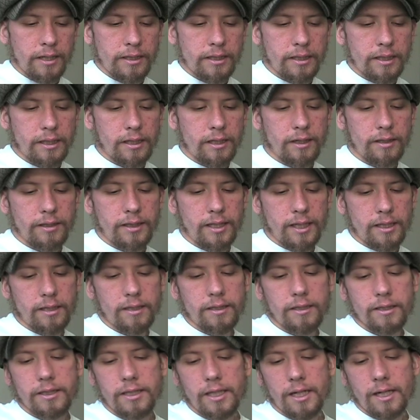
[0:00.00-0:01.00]
So I
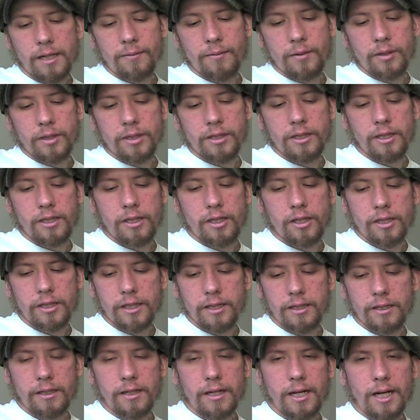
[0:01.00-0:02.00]
contacted the second person that just
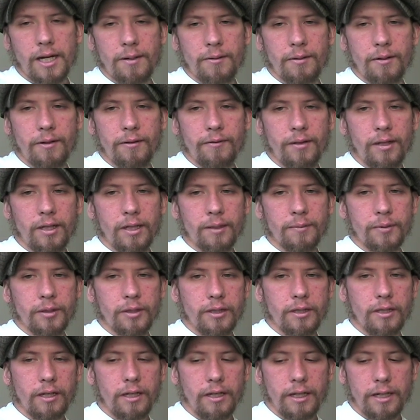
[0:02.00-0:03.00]
had the camera
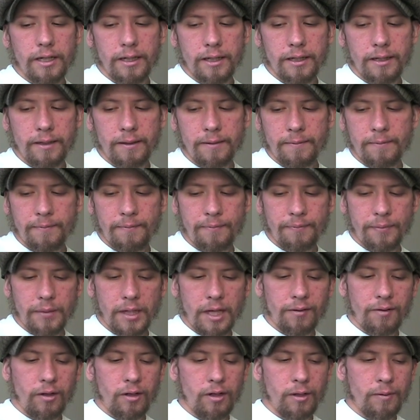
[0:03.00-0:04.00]
available, and
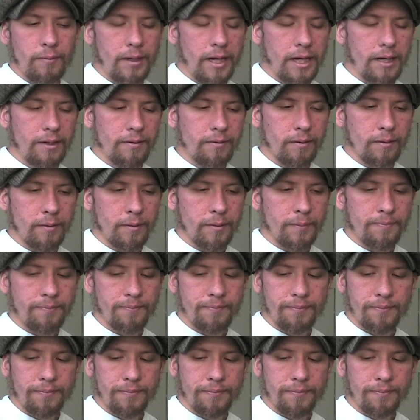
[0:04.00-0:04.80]
never heard back from him.